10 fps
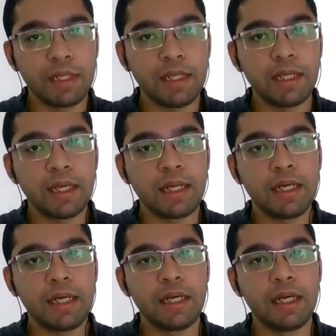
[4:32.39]
process of
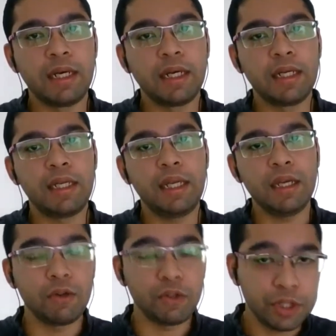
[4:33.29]
selling products,
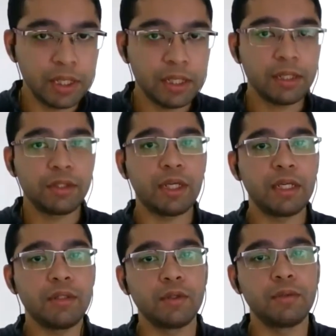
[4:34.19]
so
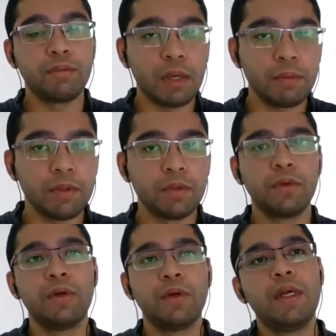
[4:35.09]
there
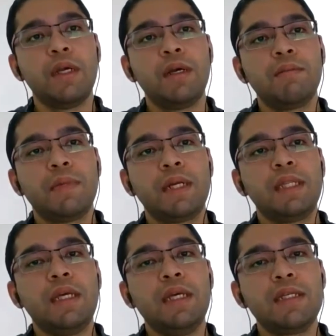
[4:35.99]
is possibility
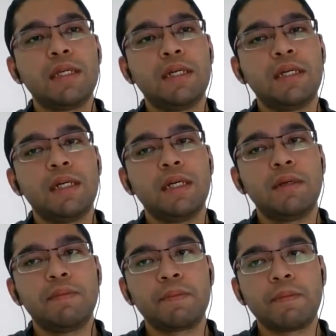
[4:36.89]
that
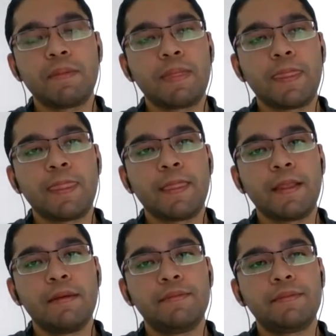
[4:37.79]
he or she
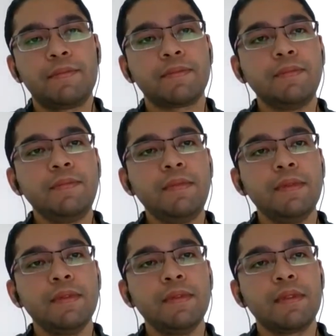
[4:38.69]
trying to bribe
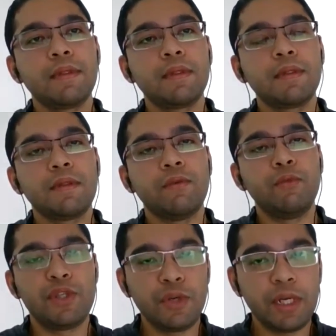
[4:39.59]
you.
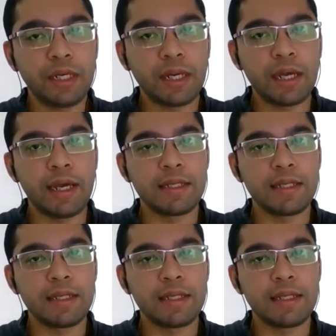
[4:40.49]
But the thing is,